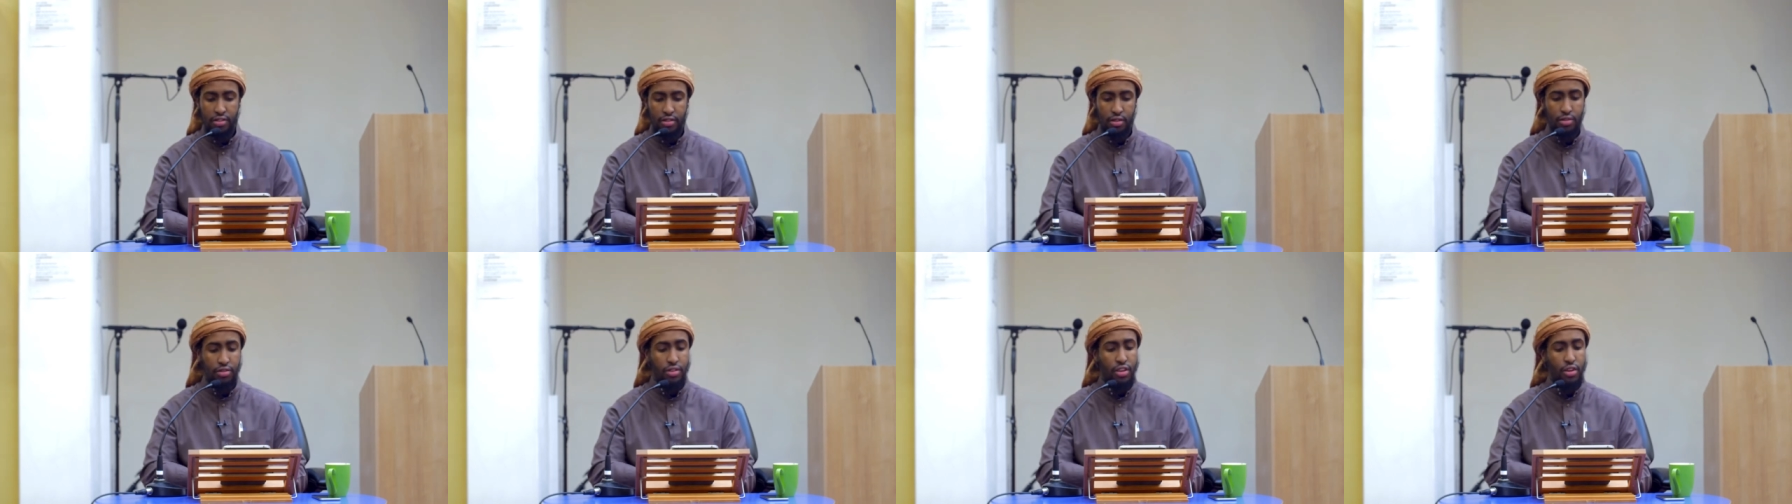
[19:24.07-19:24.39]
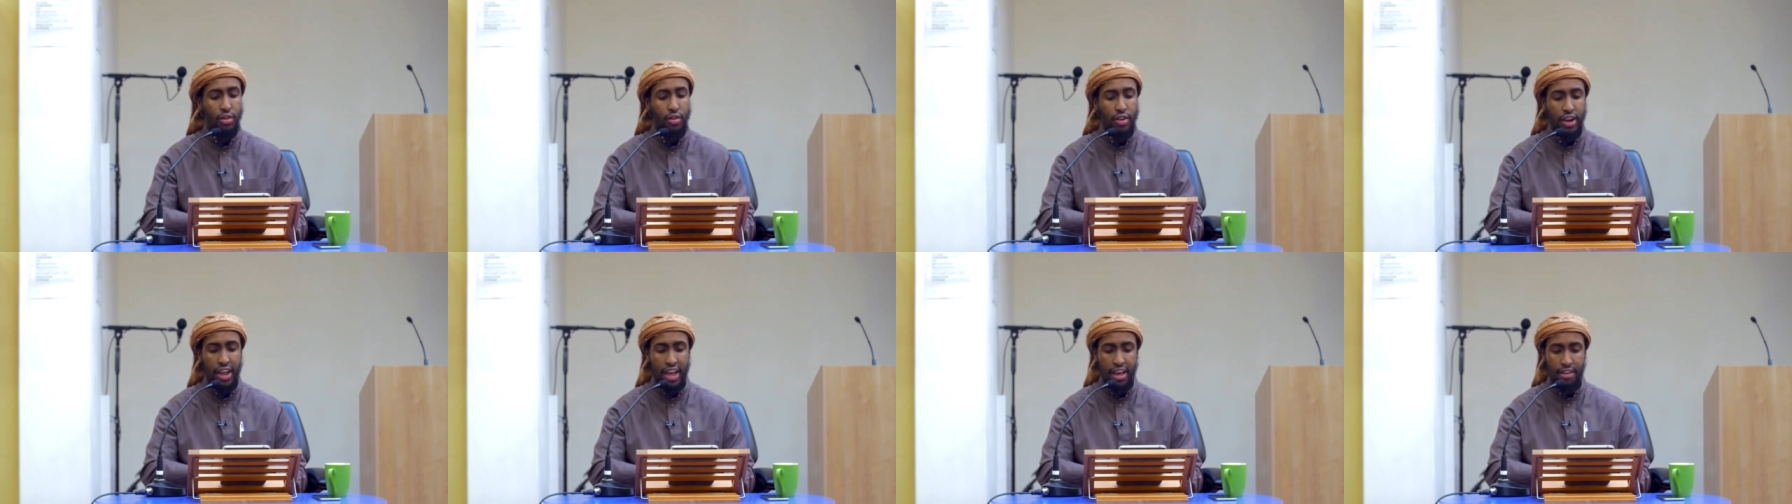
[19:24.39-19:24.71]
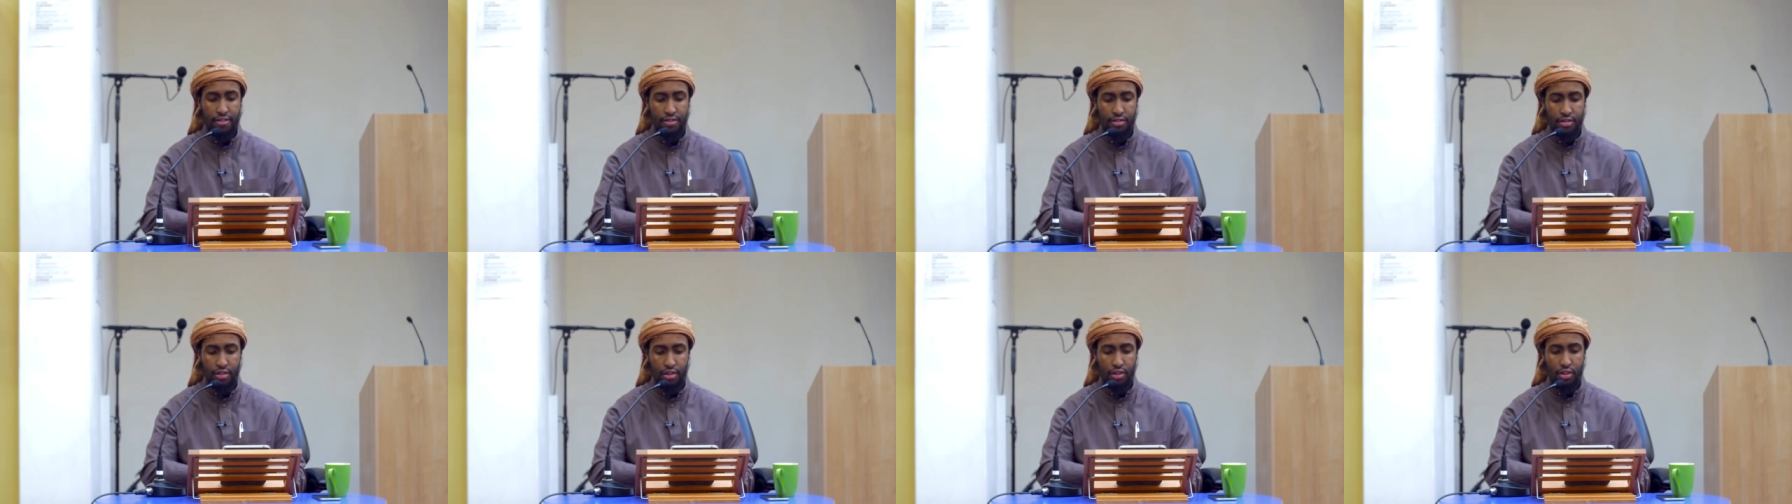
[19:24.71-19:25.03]
So say you're a
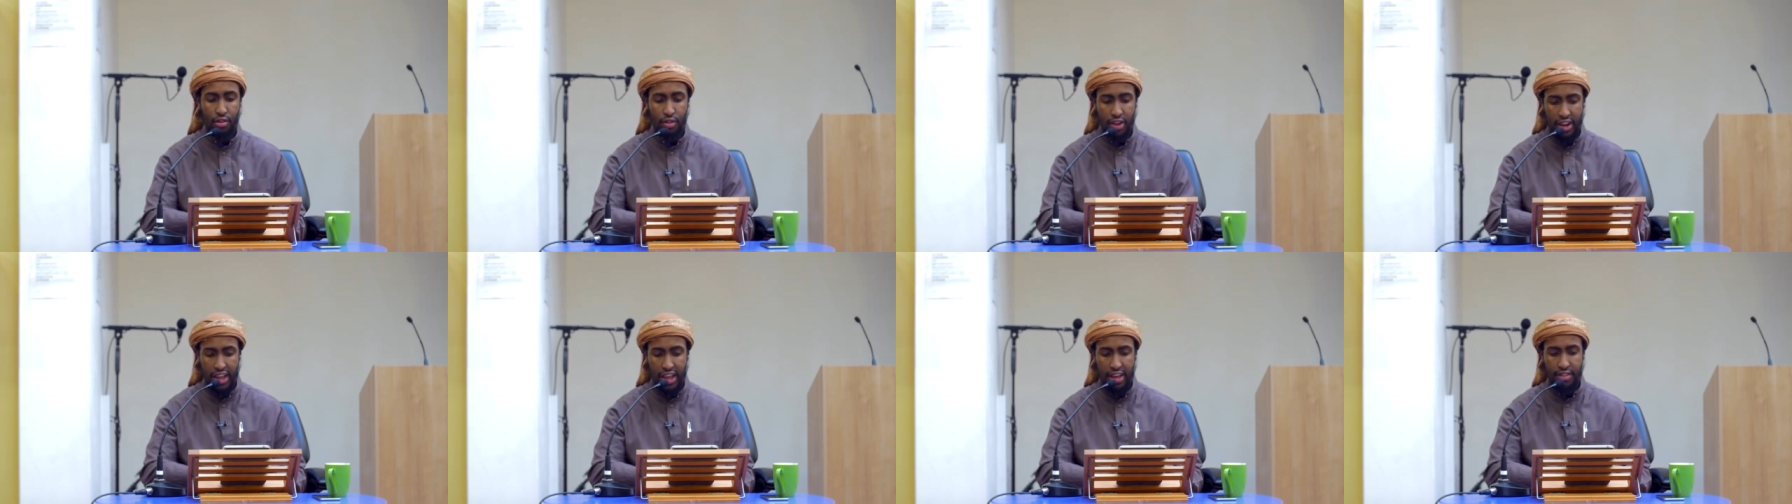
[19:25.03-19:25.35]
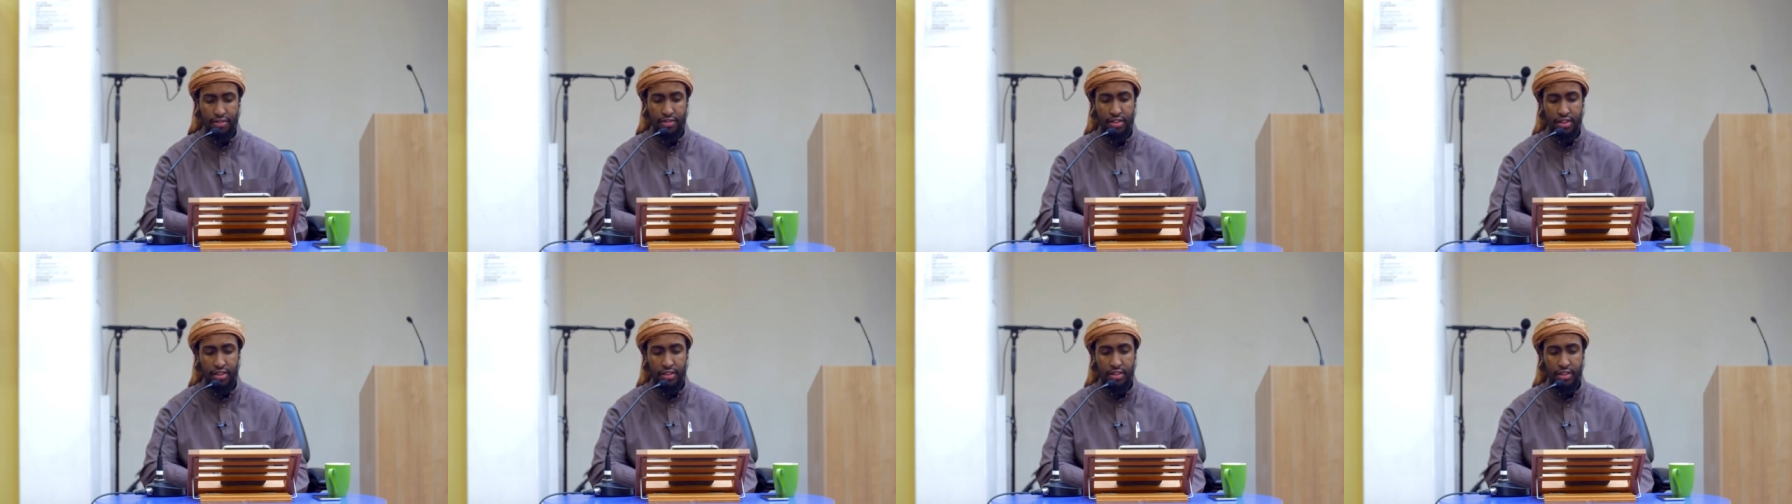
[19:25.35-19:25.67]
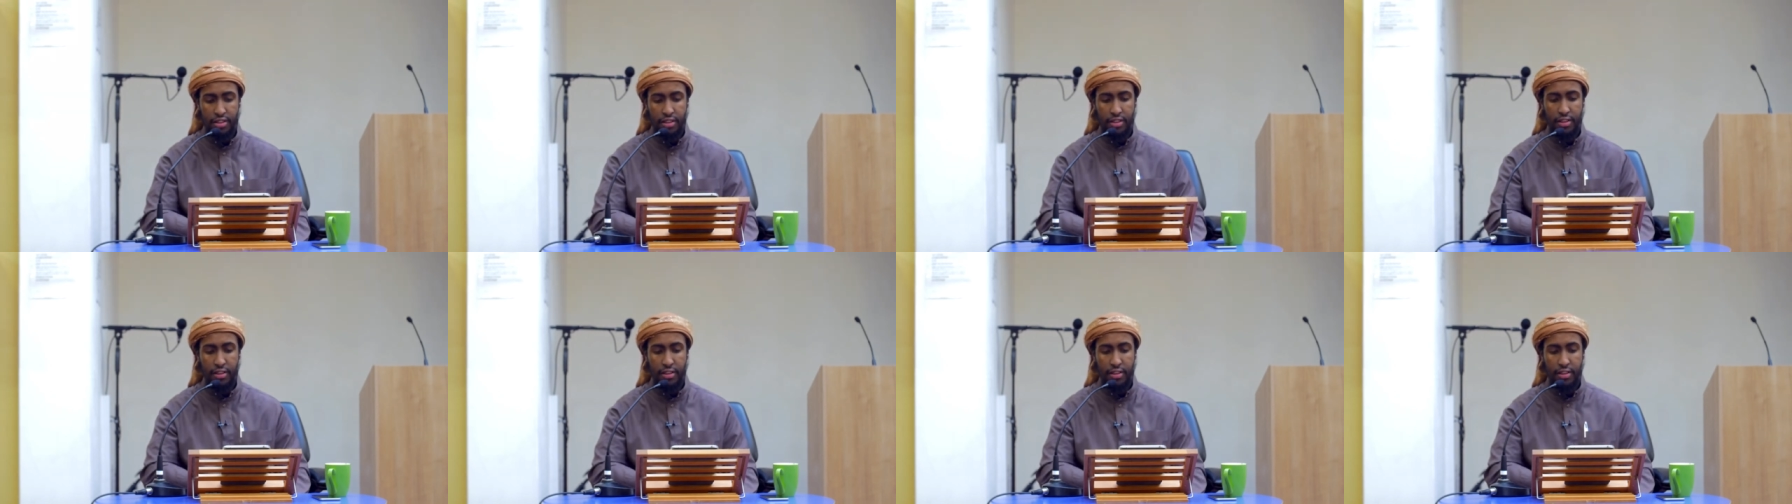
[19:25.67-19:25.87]
kafir, you're a kafir.